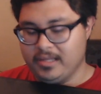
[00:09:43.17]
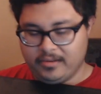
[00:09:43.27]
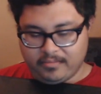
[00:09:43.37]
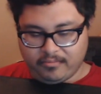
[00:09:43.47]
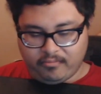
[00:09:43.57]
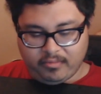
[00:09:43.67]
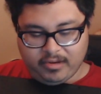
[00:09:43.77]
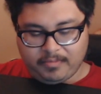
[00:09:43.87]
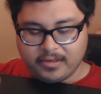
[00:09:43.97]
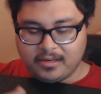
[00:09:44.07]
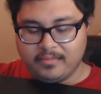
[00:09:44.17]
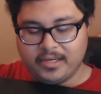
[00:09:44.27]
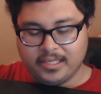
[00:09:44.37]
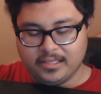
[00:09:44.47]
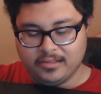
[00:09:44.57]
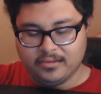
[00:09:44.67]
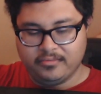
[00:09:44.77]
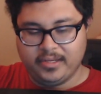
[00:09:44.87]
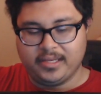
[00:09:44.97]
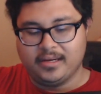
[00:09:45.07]
Like, we put our money into
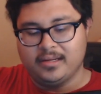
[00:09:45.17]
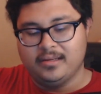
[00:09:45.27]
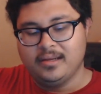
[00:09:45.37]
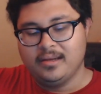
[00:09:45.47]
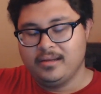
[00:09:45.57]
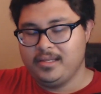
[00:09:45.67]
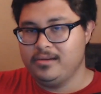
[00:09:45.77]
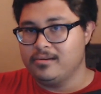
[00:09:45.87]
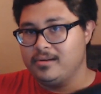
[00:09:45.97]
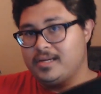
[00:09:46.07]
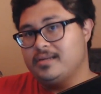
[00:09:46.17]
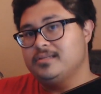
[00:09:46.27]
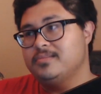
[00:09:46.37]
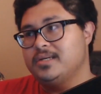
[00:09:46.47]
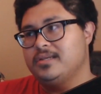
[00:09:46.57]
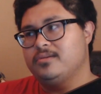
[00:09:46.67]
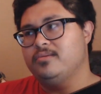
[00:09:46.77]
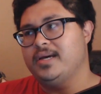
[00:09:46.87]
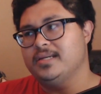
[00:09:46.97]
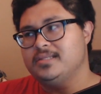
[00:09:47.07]
it. We got your guys' money
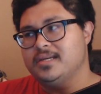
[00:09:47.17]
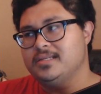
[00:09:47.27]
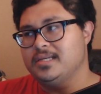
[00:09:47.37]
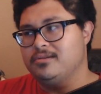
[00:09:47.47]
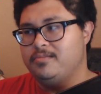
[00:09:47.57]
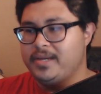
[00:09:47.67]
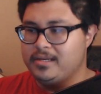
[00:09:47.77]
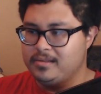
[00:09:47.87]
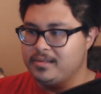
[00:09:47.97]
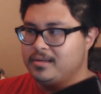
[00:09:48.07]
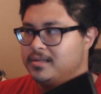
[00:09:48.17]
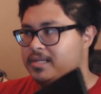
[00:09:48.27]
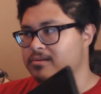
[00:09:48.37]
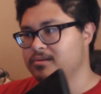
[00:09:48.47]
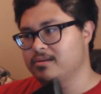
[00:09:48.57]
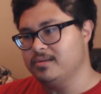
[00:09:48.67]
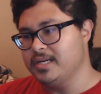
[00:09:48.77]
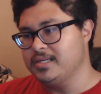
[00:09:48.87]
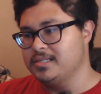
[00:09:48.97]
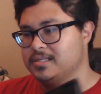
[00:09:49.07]
through AdSense and through Patreon and through
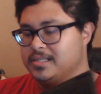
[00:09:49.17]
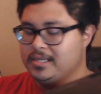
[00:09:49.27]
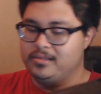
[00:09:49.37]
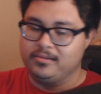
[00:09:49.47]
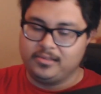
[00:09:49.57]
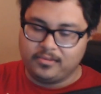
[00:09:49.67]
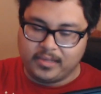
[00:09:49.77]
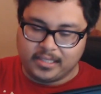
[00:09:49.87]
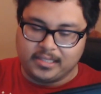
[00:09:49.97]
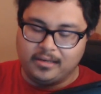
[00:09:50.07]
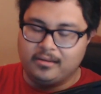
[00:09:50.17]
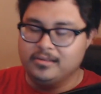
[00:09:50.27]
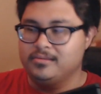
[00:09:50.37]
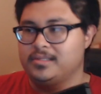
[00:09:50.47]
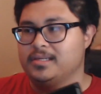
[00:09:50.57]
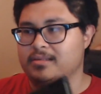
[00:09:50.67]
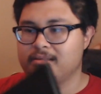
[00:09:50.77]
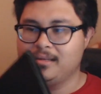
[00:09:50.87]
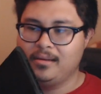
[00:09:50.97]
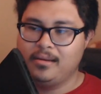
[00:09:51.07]
donations and through Twitch and all those
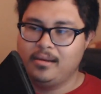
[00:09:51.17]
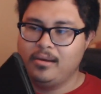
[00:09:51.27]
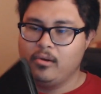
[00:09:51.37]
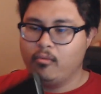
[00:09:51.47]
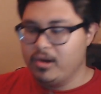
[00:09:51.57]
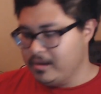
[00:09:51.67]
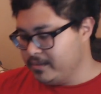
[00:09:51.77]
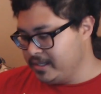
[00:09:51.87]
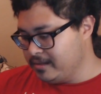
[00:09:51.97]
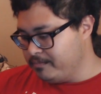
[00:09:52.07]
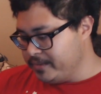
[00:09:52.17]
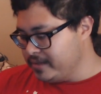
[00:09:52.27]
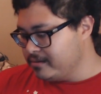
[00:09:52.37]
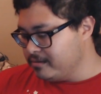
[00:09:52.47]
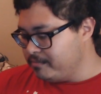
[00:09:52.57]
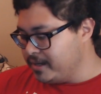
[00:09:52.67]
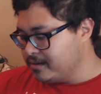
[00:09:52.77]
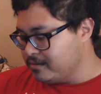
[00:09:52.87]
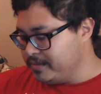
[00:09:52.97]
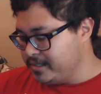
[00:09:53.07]
things. We're able to get bigger and
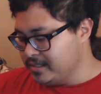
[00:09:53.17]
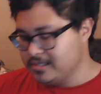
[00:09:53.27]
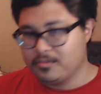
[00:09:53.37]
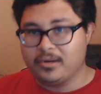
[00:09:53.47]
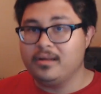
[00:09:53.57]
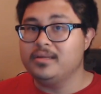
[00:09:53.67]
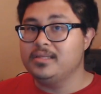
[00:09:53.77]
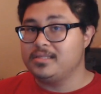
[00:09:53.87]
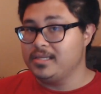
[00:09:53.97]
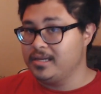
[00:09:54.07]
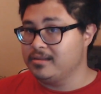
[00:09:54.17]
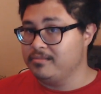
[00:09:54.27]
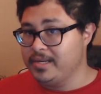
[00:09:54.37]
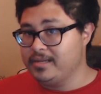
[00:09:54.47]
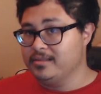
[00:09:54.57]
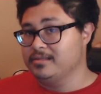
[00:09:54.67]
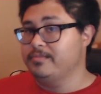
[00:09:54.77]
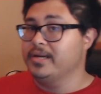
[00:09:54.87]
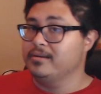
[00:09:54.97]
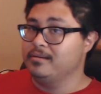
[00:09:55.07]
better because we're all in this together making this
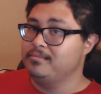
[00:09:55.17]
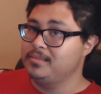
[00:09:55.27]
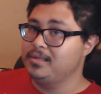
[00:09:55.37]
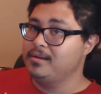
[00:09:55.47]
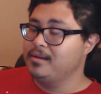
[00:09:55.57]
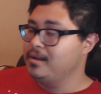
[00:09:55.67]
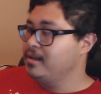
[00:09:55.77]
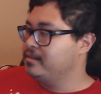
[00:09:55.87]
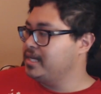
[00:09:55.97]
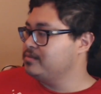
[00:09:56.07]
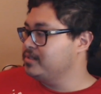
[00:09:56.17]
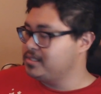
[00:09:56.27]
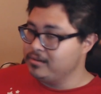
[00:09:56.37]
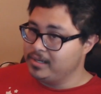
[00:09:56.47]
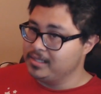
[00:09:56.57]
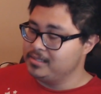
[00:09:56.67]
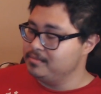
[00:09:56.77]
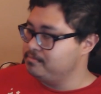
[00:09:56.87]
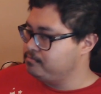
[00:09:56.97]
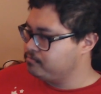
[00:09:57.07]
better. That's what's so
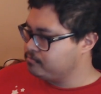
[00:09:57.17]
awesome.